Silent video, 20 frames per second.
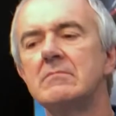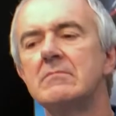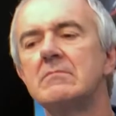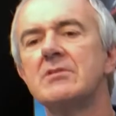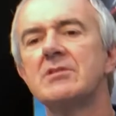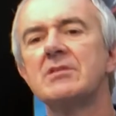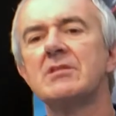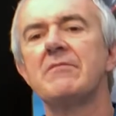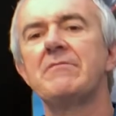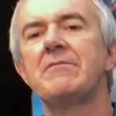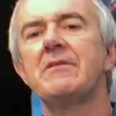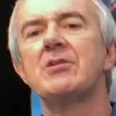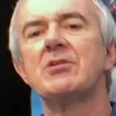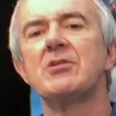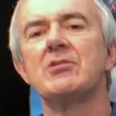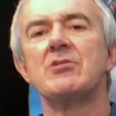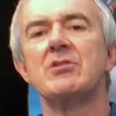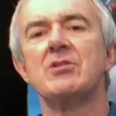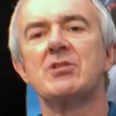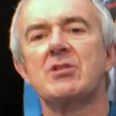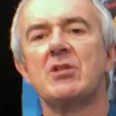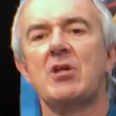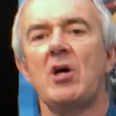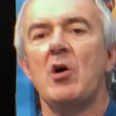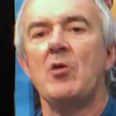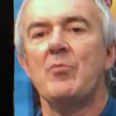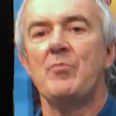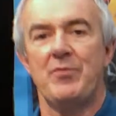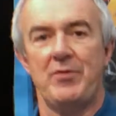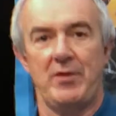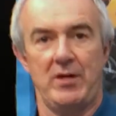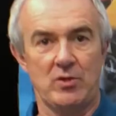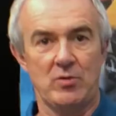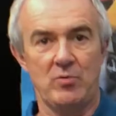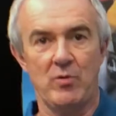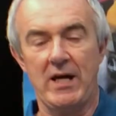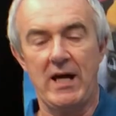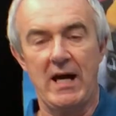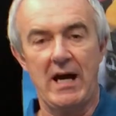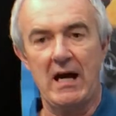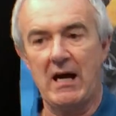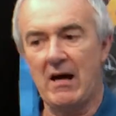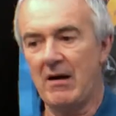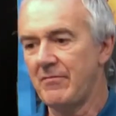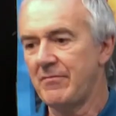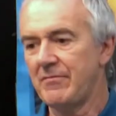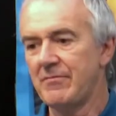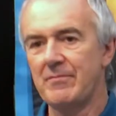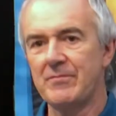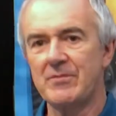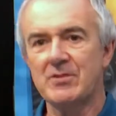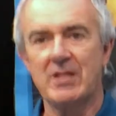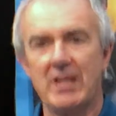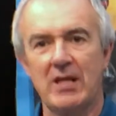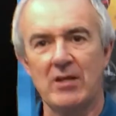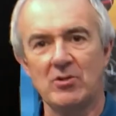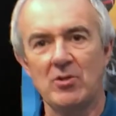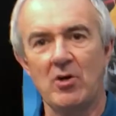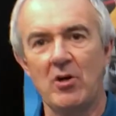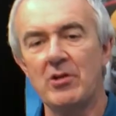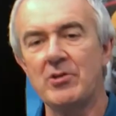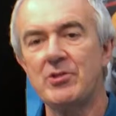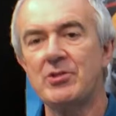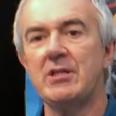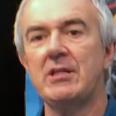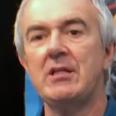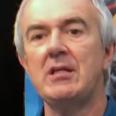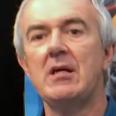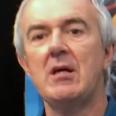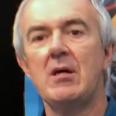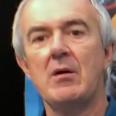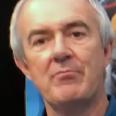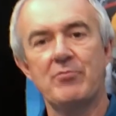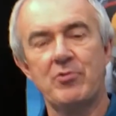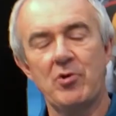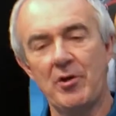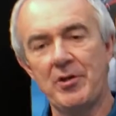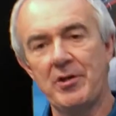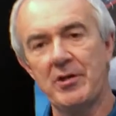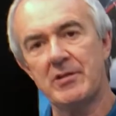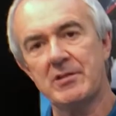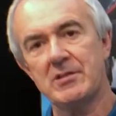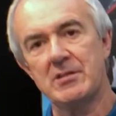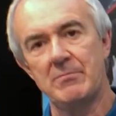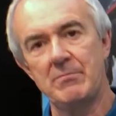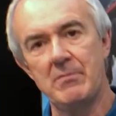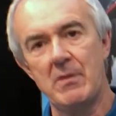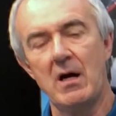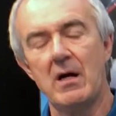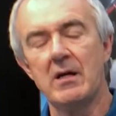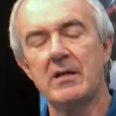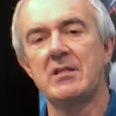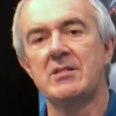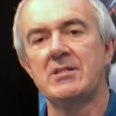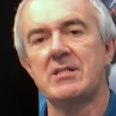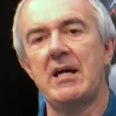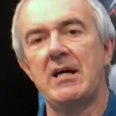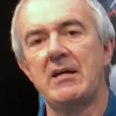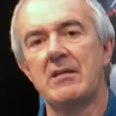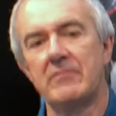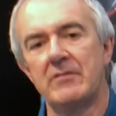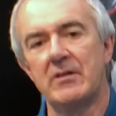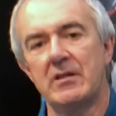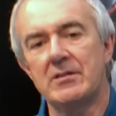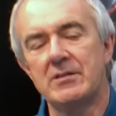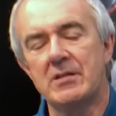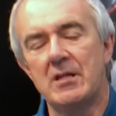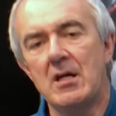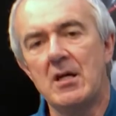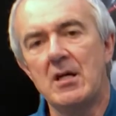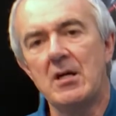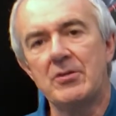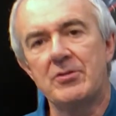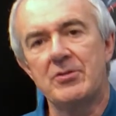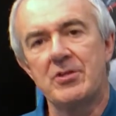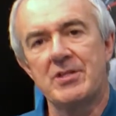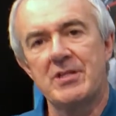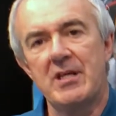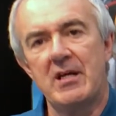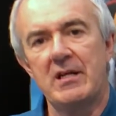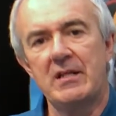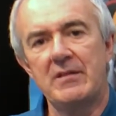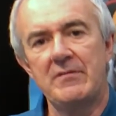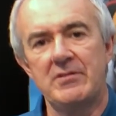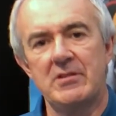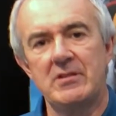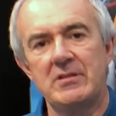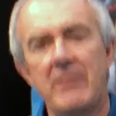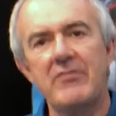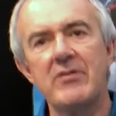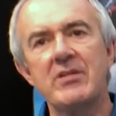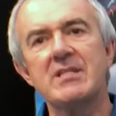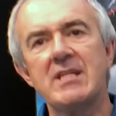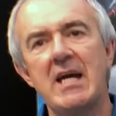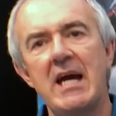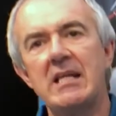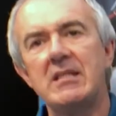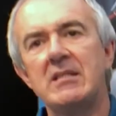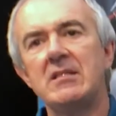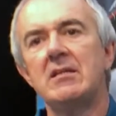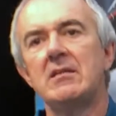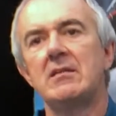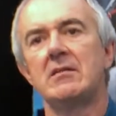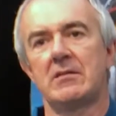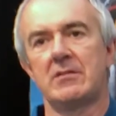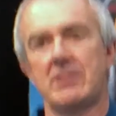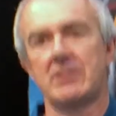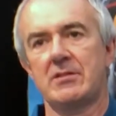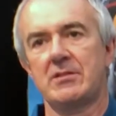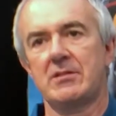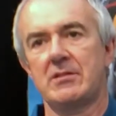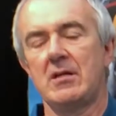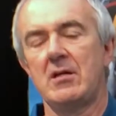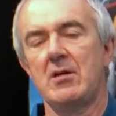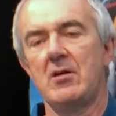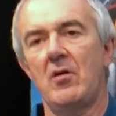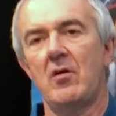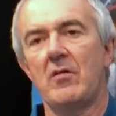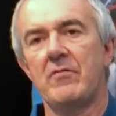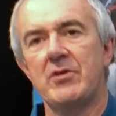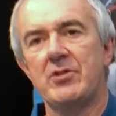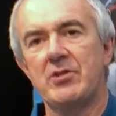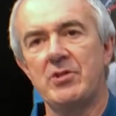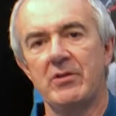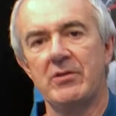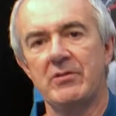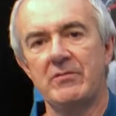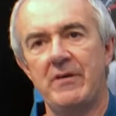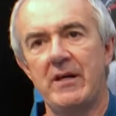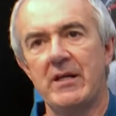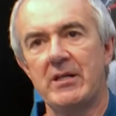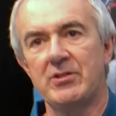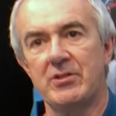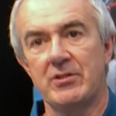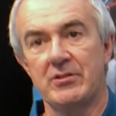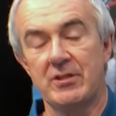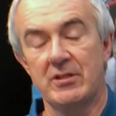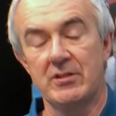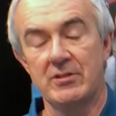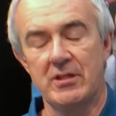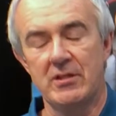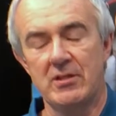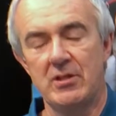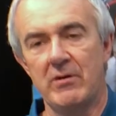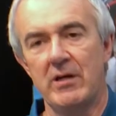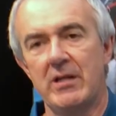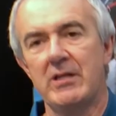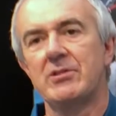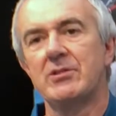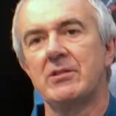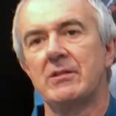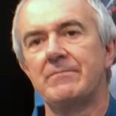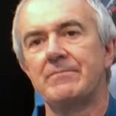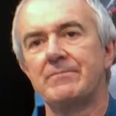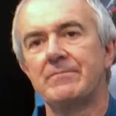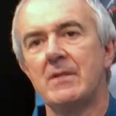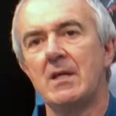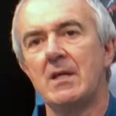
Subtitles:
sufficient scope that we have technology, products and markets ahead of us to sign for another 10 years of the joint venture's continuation.